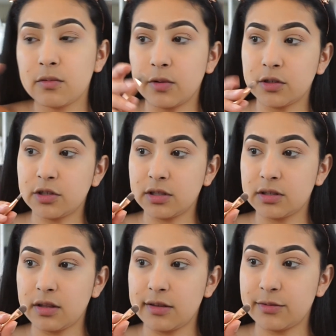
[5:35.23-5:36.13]
which
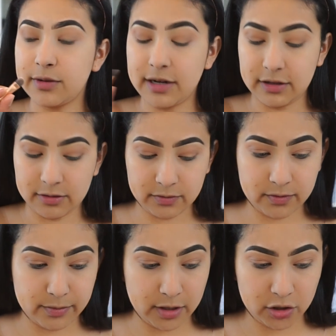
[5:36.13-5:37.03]
is this one right here. This one's
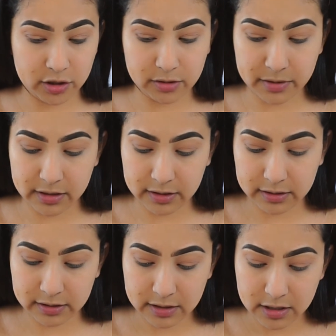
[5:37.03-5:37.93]
from Beige
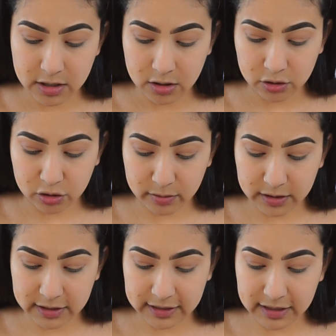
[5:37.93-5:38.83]
Cosmetics. So I'm
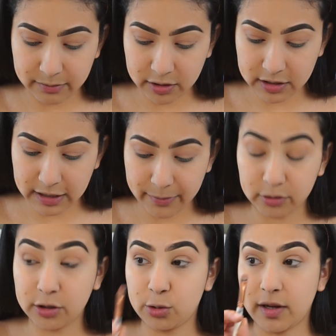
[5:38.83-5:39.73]
going to take that. I'm going to tap it
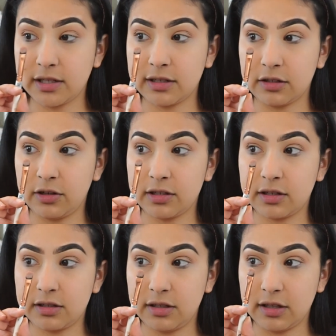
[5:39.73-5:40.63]
only twice because as you guys
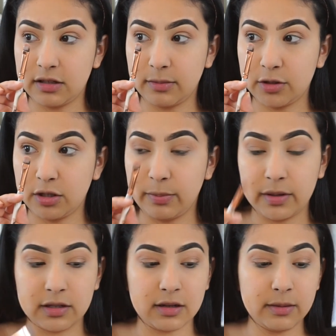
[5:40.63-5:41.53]
can see, that's how much it
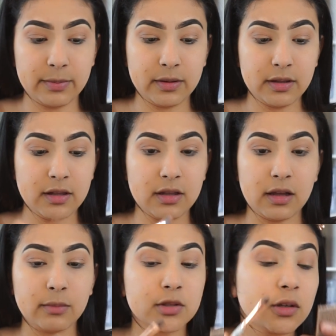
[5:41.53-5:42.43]
picked up.
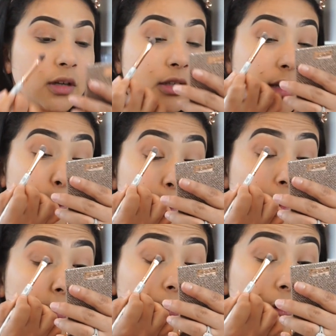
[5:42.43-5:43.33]
I'm still going to tap it
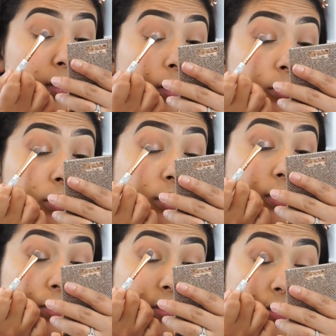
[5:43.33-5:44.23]
off, and then I'm just going
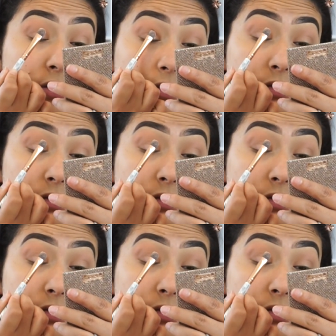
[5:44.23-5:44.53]
to just